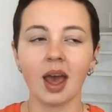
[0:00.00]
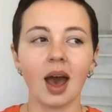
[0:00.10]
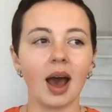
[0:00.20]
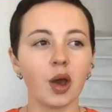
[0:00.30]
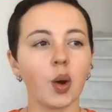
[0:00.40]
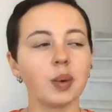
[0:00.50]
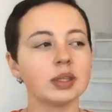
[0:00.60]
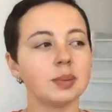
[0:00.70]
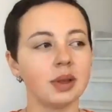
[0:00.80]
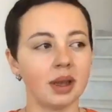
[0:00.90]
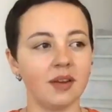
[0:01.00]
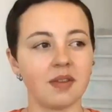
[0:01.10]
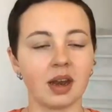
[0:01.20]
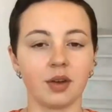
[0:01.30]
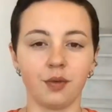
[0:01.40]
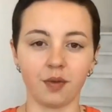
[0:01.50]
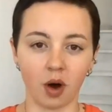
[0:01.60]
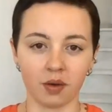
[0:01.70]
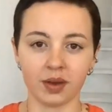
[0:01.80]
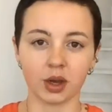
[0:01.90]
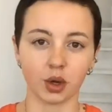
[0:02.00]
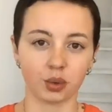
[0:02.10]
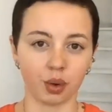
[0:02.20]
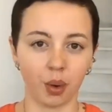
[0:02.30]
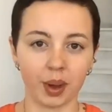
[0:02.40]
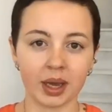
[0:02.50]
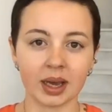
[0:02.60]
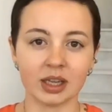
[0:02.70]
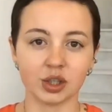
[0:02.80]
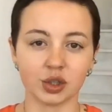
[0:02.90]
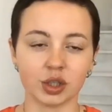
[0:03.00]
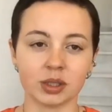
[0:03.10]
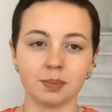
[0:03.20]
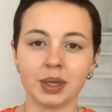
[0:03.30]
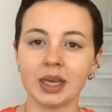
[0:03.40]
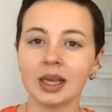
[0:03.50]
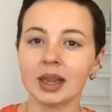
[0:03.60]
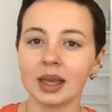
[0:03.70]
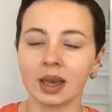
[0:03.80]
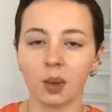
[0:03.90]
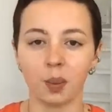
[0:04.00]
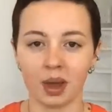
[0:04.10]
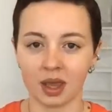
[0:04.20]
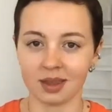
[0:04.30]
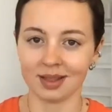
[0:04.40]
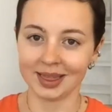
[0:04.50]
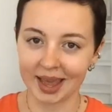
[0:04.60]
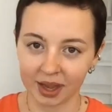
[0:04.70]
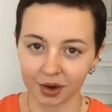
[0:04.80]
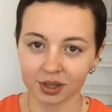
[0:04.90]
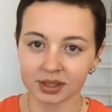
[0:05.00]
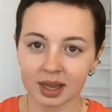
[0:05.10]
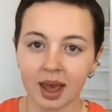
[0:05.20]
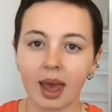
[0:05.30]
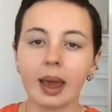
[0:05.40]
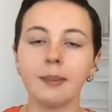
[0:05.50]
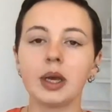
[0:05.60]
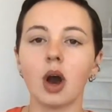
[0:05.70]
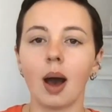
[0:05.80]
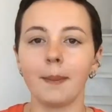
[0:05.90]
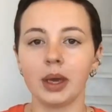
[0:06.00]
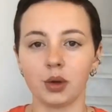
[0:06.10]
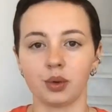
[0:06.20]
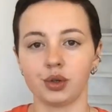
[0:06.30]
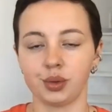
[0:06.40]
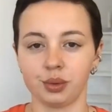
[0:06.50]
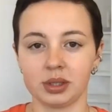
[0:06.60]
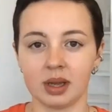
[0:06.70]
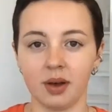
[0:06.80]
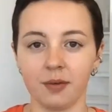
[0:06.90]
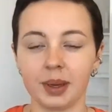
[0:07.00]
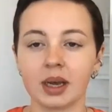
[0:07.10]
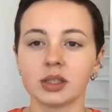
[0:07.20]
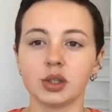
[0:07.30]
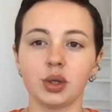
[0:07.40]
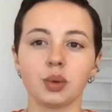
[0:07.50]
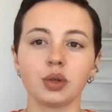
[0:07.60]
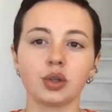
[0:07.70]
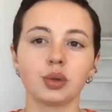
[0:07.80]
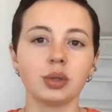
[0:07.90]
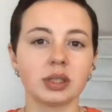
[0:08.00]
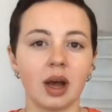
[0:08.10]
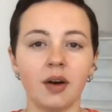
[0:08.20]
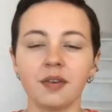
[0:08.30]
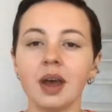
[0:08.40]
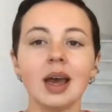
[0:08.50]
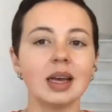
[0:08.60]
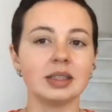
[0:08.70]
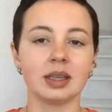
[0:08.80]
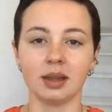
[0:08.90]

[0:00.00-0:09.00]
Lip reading: I always believe that evolving and growing is just peeling away the layers and becoming your true self, because your true self is